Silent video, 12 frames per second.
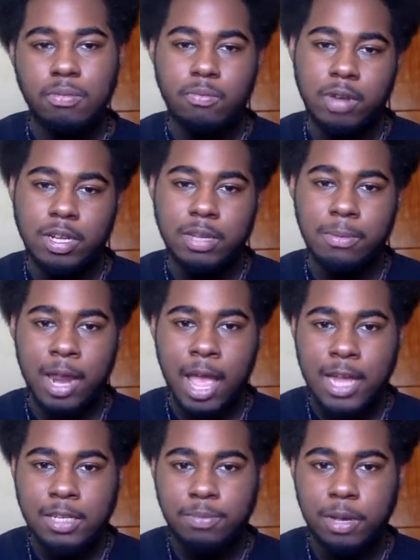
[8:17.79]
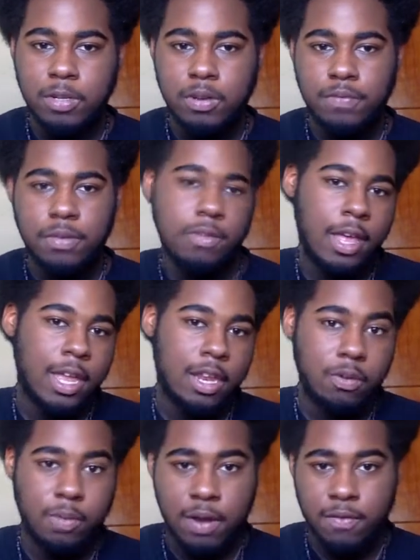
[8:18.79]
Once somebody has a picture of you, they can
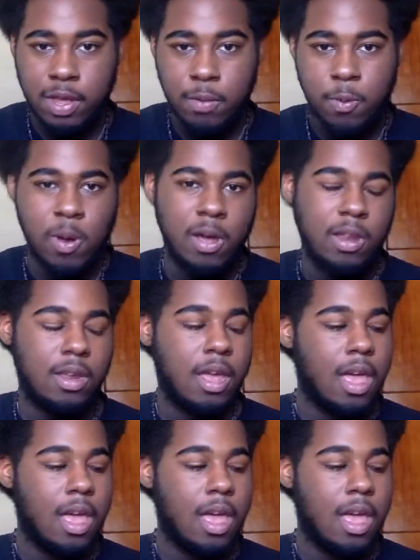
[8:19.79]
do whatever they want.